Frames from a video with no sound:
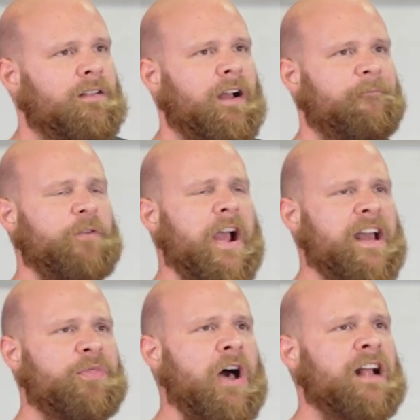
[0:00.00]
I
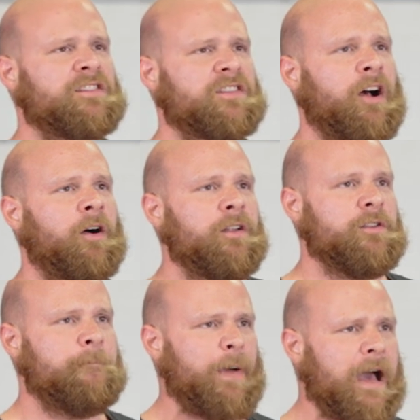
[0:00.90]
freaking thought so.
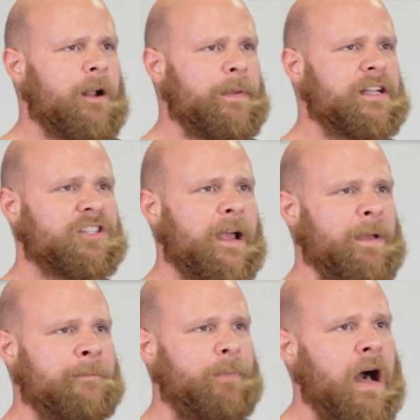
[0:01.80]
You better be
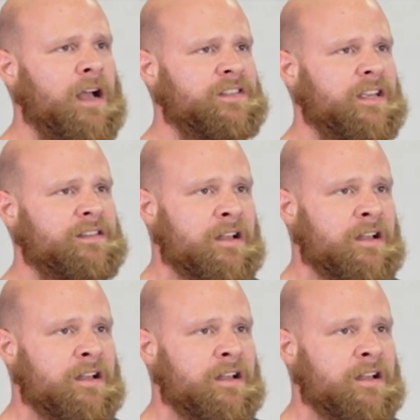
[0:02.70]
shipping boxes